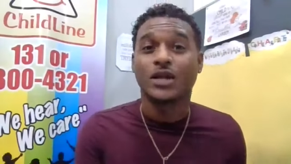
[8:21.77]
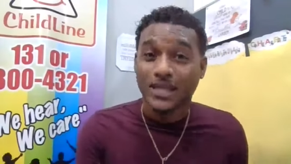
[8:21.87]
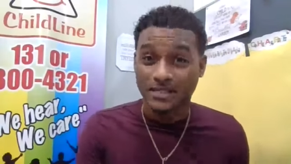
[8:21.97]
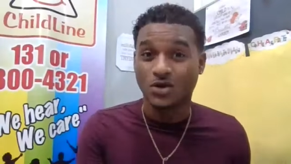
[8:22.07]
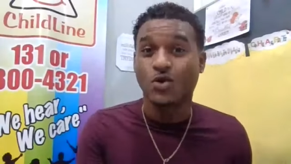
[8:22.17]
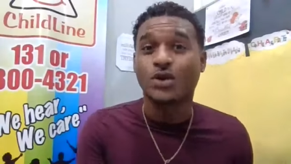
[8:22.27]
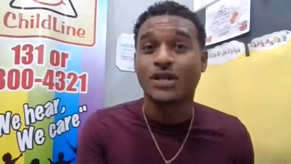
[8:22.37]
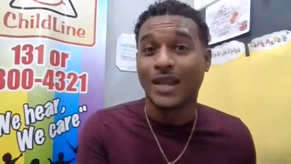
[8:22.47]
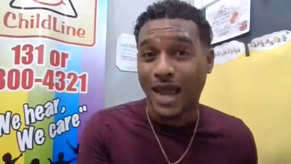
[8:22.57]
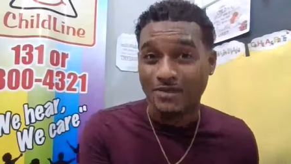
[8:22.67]
later on
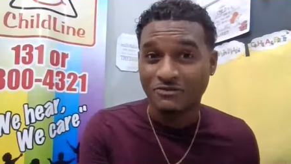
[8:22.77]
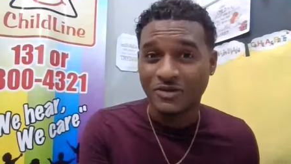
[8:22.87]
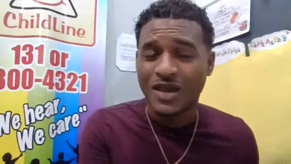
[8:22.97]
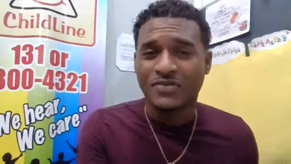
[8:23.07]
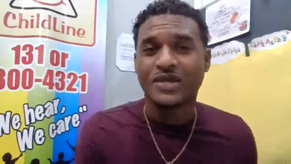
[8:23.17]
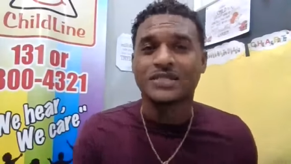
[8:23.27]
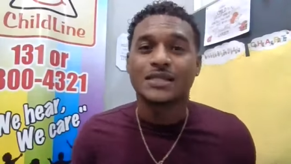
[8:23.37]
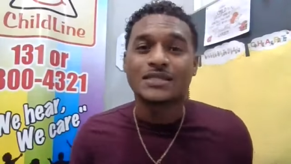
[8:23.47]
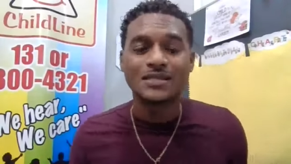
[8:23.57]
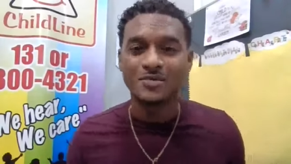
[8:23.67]
in life. There's
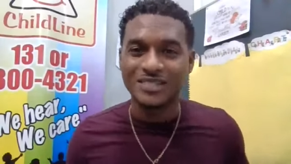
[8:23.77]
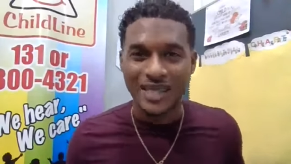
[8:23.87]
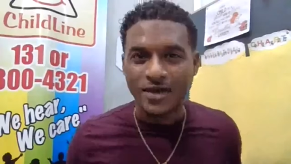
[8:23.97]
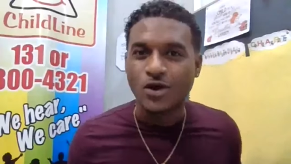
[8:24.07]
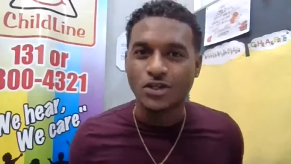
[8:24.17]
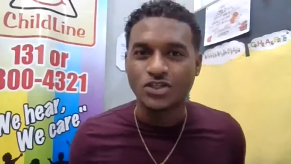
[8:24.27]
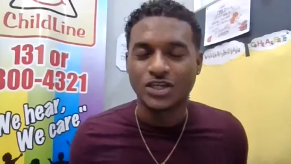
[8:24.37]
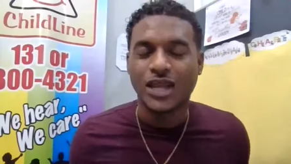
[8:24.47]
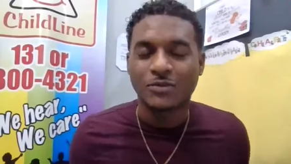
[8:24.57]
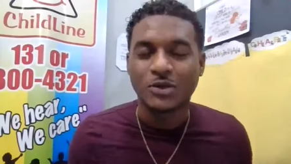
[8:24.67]
a term in psychology
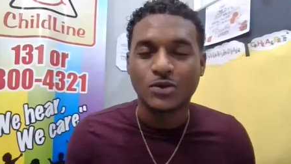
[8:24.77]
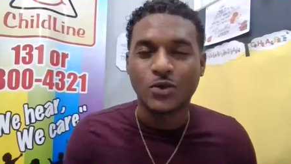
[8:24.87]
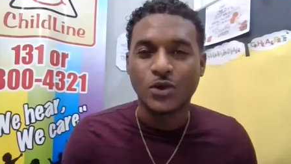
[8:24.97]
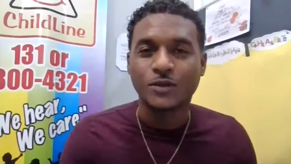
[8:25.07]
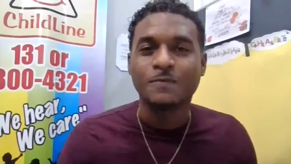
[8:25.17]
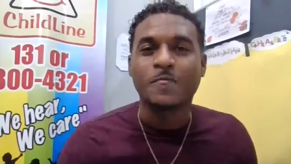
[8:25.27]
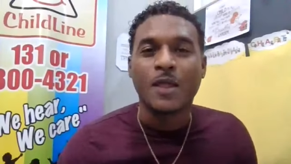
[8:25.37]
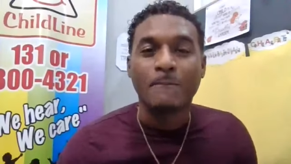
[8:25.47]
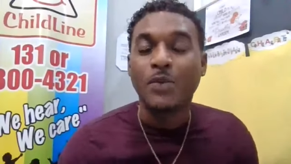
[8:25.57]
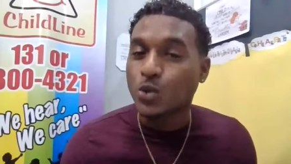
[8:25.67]
that we call
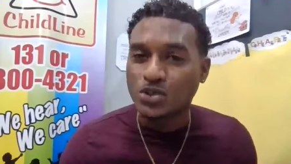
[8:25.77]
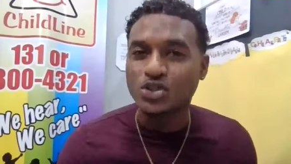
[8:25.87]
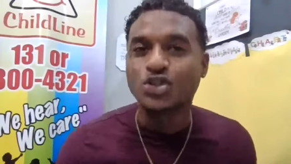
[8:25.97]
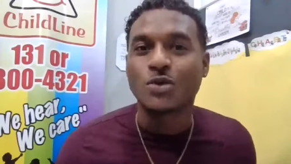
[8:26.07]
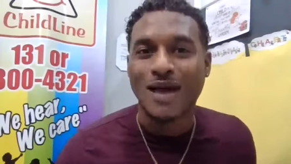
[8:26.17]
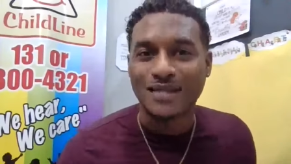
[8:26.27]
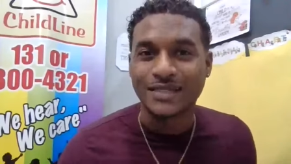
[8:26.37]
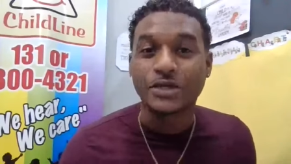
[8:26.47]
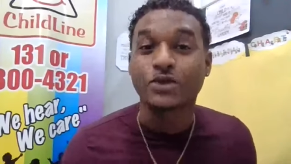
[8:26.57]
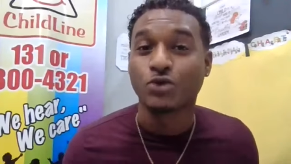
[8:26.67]
post
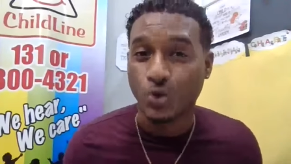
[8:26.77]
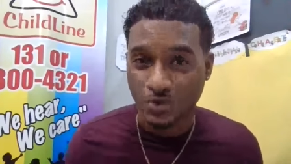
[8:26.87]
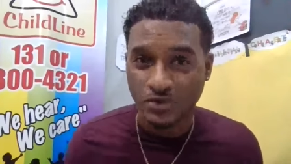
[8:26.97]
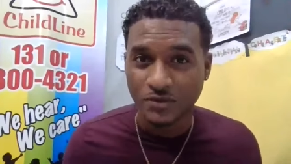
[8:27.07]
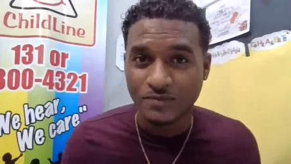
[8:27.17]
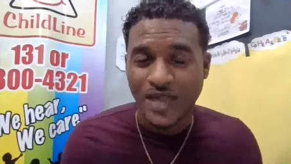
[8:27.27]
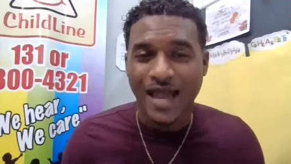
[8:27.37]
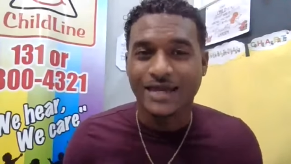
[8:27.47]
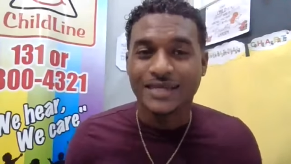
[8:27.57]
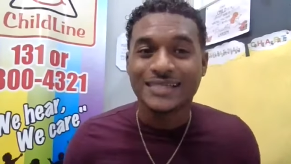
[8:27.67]
traumatic growth.
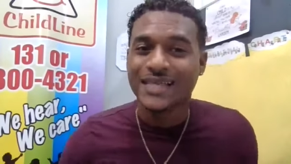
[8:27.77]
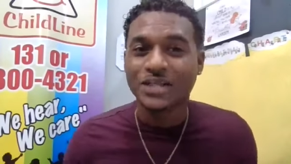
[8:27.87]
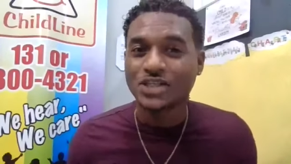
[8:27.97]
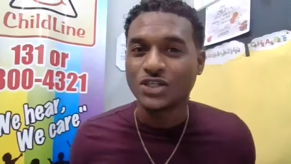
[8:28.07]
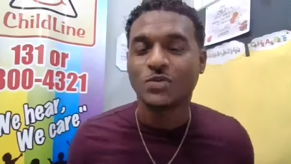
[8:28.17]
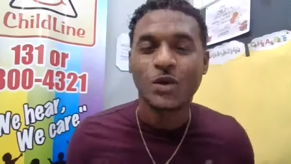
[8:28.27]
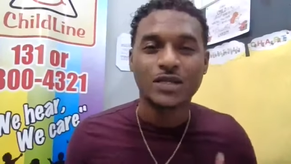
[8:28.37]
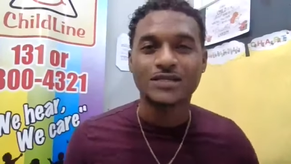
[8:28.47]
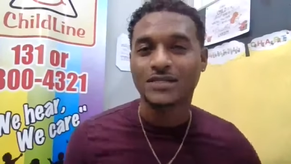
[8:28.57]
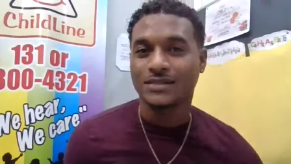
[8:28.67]
And essentially, what
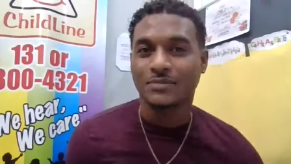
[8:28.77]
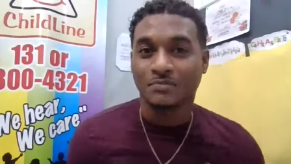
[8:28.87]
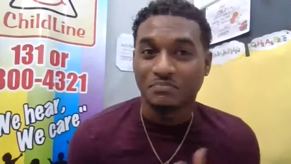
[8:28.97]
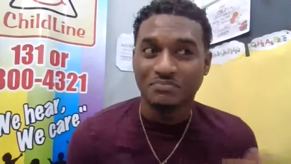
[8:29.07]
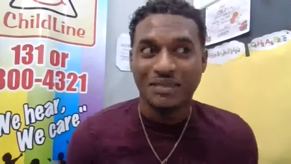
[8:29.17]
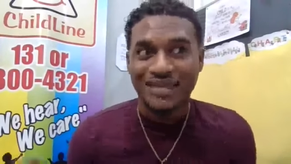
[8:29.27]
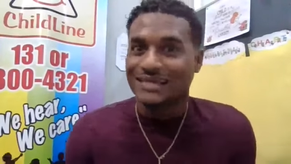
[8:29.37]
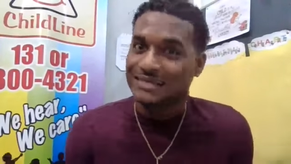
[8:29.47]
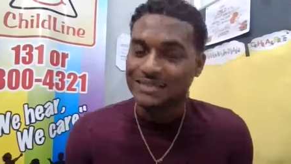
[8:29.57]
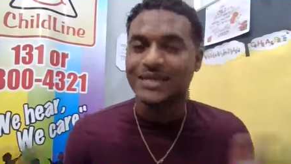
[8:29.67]
it's
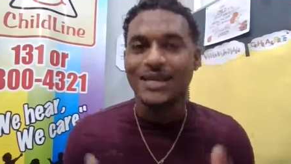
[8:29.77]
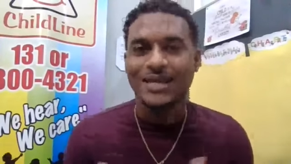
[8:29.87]
is